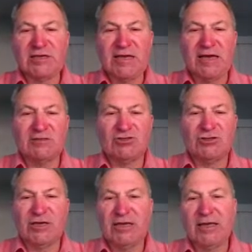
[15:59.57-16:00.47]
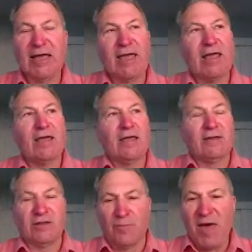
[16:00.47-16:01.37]
CNG
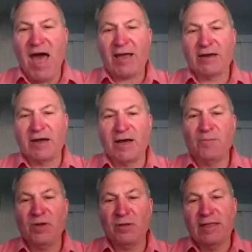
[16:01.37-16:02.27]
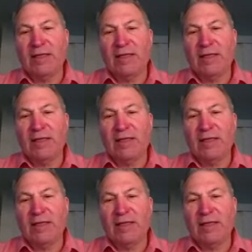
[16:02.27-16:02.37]
to back it up.